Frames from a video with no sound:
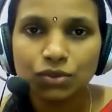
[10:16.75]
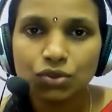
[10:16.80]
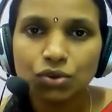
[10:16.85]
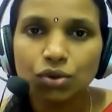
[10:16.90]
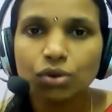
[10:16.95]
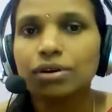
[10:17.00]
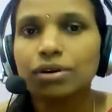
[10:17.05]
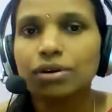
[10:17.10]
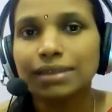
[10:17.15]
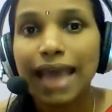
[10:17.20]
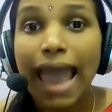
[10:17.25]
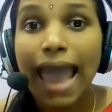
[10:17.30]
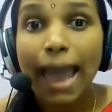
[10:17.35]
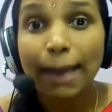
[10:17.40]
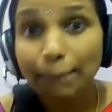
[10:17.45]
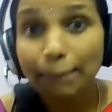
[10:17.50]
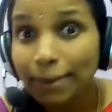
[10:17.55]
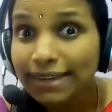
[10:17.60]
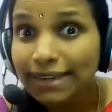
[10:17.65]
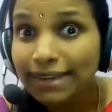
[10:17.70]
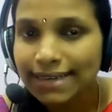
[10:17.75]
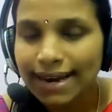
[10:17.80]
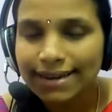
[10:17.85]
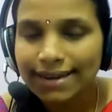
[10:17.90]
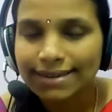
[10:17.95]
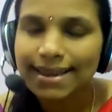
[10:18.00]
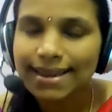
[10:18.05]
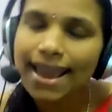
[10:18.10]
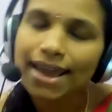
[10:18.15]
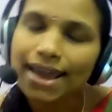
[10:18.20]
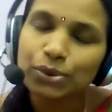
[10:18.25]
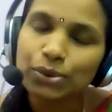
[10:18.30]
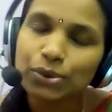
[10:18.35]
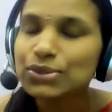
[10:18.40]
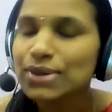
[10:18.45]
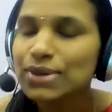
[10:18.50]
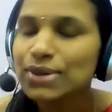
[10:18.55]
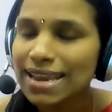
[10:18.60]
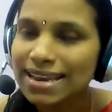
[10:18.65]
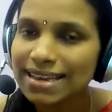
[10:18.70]
So the appetite can
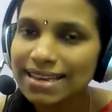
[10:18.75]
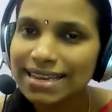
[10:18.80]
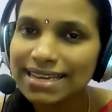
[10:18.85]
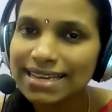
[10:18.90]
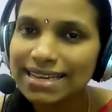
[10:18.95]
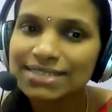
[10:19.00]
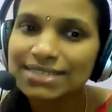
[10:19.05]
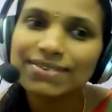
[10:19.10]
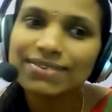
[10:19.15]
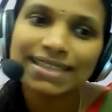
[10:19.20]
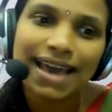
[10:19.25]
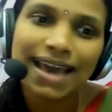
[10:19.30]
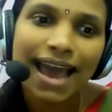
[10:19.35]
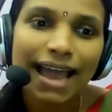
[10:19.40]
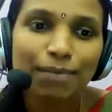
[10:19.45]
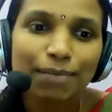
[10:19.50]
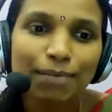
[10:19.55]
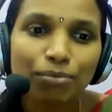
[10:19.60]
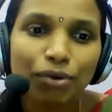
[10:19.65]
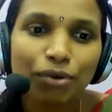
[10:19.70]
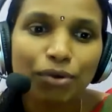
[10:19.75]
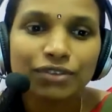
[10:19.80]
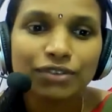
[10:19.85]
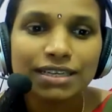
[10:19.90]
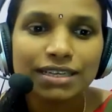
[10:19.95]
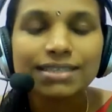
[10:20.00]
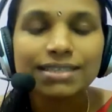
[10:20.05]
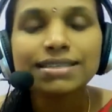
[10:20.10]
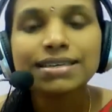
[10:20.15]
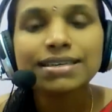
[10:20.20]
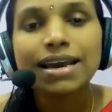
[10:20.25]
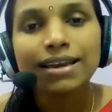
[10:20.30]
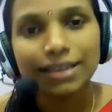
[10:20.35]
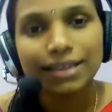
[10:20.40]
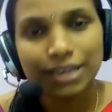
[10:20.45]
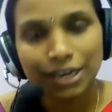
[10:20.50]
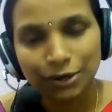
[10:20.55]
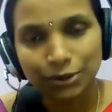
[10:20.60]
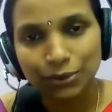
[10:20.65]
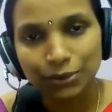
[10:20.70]
also increase with the help of this
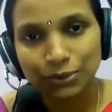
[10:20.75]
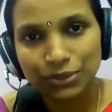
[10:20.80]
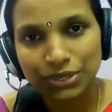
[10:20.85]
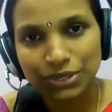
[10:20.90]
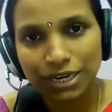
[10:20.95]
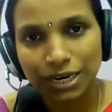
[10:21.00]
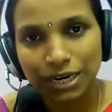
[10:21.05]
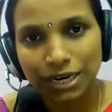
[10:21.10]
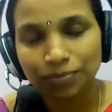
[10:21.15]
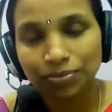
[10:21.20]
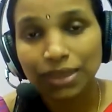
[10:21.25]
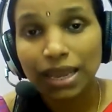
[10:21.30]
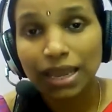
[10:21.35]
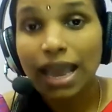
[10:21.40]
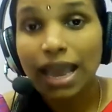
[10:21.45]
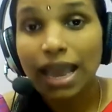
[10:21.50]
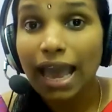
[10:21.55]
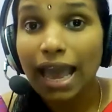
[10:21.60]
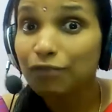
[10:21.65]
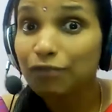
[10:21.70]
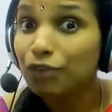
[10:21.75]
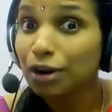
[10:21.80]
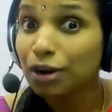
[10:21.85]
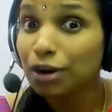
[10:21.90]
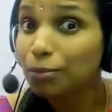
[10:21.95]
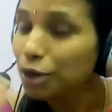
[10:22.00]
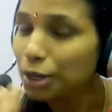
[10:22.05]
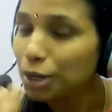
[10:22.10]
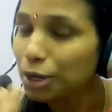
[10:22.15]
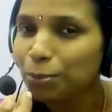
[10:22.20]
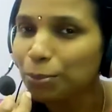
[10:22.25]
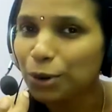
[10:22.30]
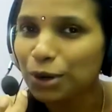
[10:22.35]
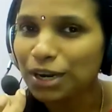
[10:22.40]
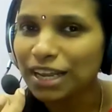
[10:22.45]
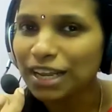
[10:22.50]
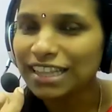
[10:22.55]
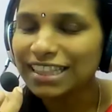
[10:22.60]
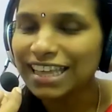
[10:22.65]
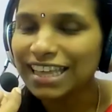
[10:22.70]
Gandusha. And one more
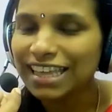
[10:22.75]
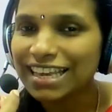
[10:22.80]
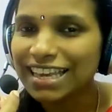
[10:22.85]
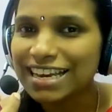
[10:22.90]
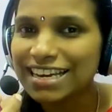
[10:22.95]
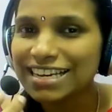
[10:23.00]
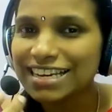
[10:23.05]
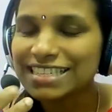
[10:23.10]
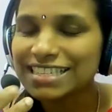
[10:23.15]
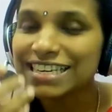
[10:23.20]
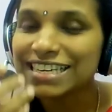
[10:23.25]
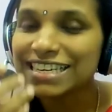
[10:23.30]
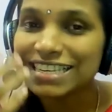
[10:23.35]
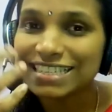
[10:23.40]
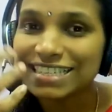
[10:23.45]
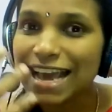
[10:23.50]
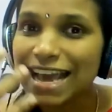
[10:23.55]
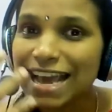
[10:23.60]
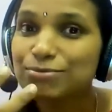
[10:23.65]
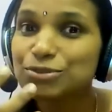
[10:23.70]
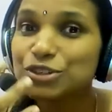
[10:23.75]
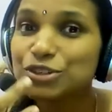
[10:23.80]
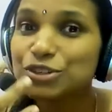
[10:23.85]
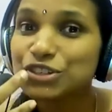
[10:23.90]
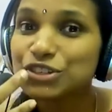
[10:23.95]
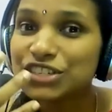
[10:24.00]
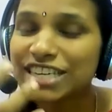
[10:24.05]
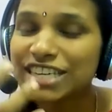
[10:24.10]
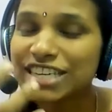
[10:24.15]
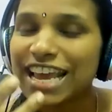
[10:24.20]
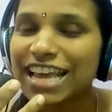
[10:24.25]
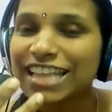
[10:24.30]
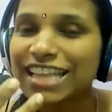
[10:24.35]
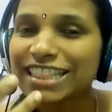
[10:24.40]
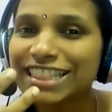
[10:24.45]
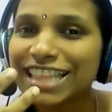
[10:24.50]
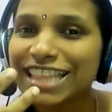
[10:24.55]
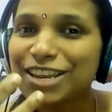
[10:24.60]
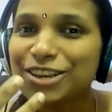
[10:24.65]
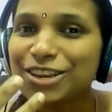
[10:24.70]
important thing is it helps to
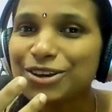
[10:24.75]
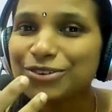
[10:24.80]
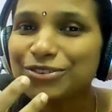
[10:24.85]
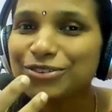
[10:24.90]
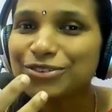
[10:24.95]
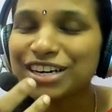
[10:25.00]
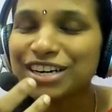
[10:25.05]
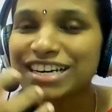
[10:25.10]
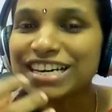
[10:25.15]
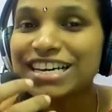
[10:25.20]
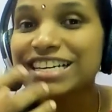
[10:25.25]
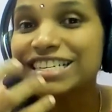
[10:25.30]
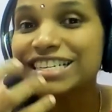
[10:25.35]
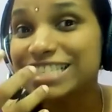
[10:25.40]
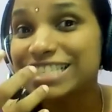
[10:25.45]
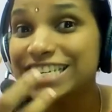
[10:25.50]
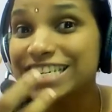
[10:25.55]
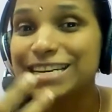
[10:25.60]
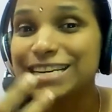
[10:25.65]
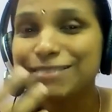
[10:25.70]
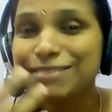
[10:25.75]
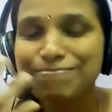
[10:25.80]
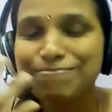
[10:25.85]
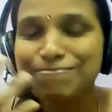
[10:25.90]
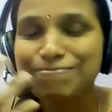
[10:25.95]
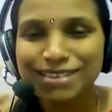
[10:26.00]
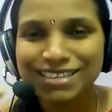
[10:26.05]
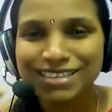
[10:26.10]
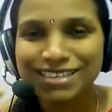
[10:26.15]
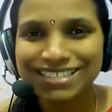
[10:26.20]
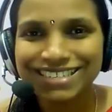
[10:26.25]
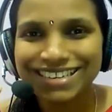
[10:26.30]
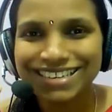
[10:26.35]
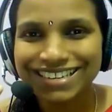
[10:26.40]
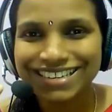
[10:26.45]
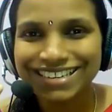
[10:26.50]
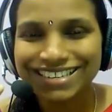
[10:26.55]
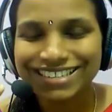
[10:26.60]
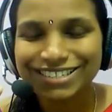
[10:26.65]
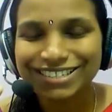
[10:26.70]
strengthen your cheek
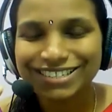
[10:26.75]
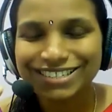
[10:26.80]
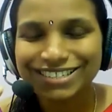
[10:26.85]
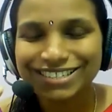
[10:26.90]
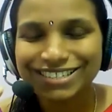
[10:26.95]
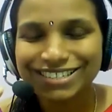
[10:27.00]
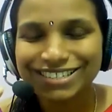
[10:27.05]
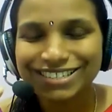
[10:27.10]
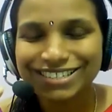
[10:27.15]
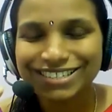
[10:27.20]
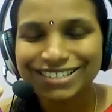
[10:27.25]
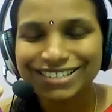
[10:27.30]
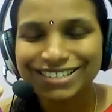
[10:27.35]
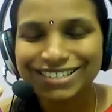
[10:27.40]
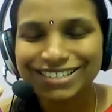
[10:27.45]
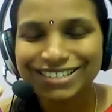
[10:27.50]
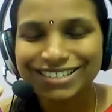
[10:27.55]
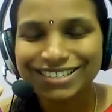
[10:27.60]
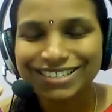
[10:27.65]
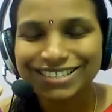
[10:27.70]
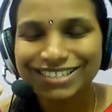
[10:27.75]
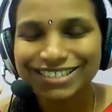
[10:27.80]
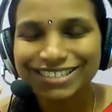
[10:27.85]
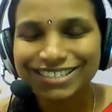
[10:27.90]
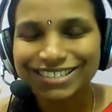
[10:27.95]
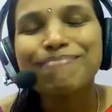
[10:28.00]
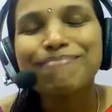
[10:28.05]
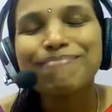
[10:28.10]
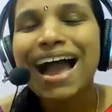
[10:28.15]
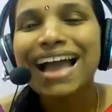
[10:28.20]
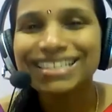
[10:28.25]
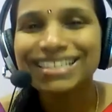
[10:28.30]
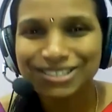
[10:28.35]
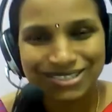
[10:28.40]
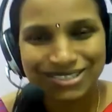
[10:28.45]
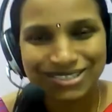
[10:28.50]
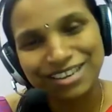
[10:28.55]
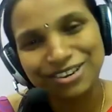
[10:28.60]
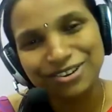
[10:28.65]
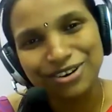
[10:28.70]
muscles. It will give a good
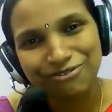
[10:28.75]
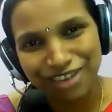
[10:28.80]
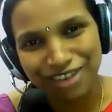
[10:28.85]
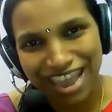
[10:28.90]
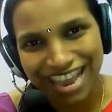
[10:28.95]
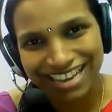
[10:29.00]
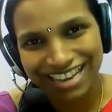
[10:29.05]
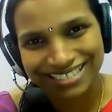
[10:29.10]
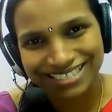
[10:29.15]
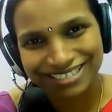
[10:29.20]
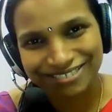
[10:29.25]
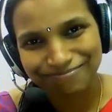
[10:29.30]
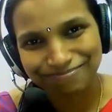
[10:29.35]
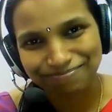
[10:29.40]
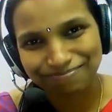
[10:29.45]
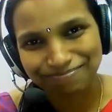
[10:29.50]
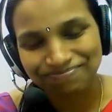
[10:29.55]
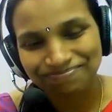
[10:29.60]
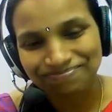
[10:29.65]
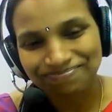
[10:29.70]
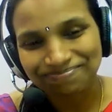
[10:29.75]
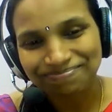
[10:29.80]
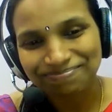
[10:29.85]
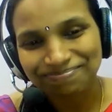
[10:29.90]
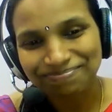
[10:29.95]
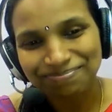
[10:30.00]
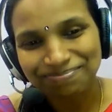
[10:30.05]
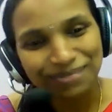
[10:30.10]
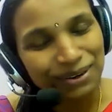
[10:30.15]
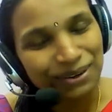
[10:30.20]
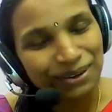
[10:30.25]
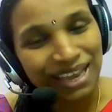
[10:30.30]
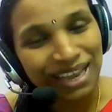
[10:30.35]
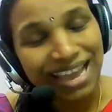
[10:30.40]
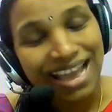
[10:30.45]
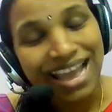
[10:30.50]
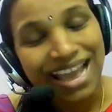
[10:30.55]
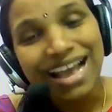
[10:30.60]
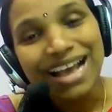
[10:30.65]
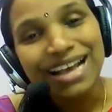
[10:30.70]
smile in your face.
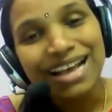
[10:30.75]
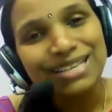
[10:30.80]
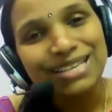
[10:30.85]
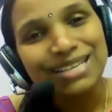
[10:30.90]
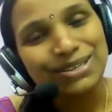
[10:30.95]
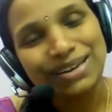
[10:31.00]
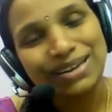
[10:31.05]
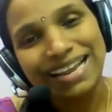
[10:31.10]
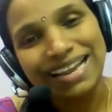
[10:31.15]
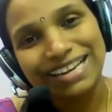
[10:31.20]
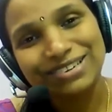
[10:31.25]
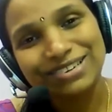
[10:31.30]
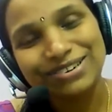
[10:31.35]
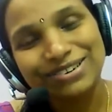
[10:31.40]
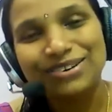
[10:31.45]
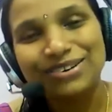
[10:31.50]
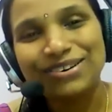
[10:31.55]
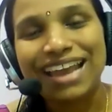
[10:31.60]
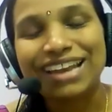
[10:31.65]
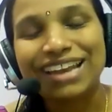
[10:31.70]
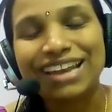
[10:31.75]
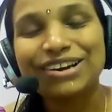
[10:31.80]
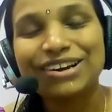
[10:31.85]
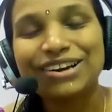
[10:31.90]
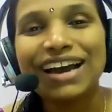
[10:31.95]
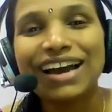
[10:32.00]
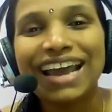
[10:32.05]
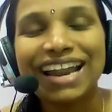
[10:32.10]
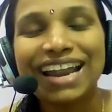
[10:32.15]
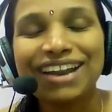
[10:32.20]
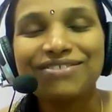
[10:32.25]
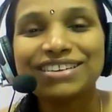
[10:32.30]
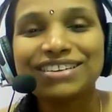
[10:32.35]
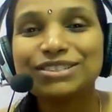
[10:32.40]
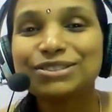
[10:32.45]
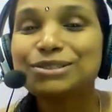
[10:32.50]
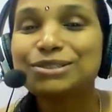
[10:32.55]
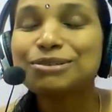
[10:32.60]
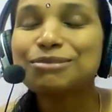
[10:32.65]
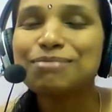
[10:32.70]
Okay. So later on, you can go ahead
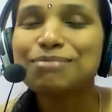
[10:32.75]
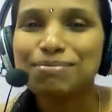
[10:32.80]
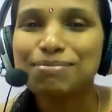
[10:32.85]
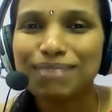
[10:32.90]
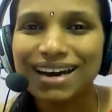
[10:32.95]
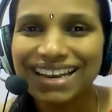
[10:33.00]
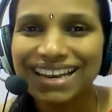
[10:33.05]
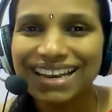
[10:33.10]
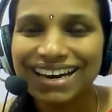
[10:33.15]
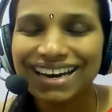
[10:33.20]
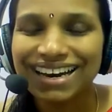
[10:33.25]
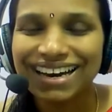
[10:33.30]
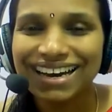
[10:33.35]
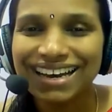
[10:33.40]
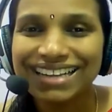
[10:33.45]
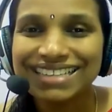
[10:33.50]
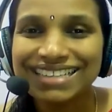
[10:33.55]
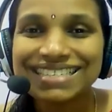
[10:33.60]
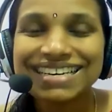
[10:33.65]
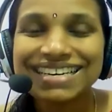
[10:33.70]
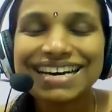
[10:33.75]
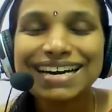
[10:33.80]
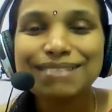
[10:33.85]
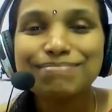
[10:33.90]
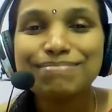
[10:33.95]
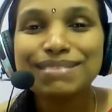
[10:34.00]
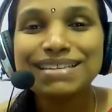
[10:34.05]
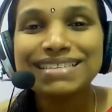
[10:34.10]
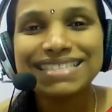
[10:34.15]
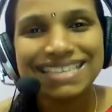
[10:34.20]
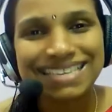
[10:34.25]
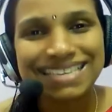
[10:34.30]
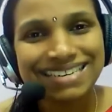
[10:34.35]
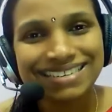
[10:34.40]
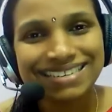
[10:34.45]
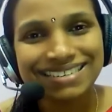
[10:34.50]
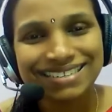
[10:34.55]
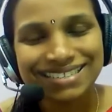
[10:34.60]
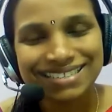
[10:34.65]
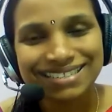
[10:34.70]
with Dhumapana. It's a herbal
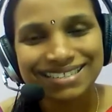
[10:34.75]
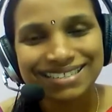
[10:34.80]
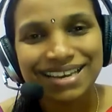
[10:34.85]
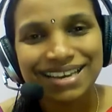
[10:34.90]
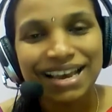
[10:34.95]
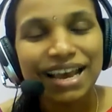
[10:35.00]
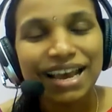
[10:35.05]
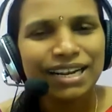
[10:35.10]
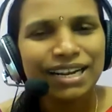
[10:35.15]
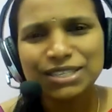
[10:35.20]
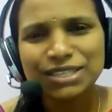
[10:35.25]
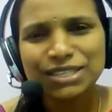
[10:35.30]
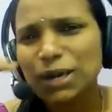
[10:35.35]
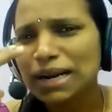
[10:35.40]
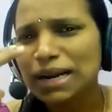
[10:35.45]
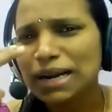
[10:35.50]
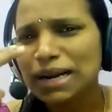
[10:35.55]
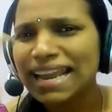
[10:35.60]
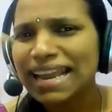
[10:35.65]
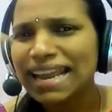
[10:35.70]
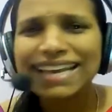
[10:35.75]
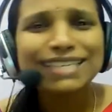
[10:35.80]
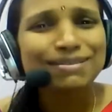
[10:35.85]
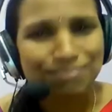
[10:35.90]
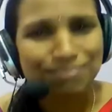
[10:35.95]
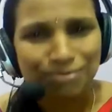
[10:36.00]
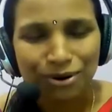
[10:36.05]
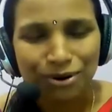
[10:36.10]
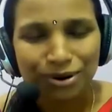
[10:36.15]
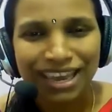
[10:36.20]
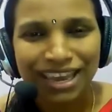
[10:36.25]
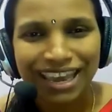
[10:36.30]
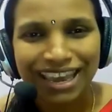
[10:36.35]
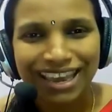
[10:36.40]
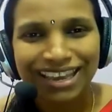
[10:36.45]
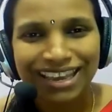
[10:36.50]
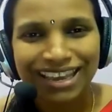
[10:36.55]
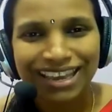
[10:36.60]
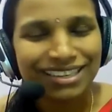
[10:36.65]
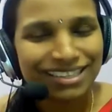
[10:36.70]
cigars. It's not like a
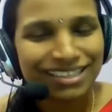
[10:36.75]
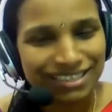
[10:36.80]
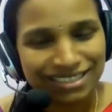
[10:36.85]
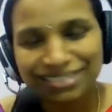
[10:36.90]
smoking.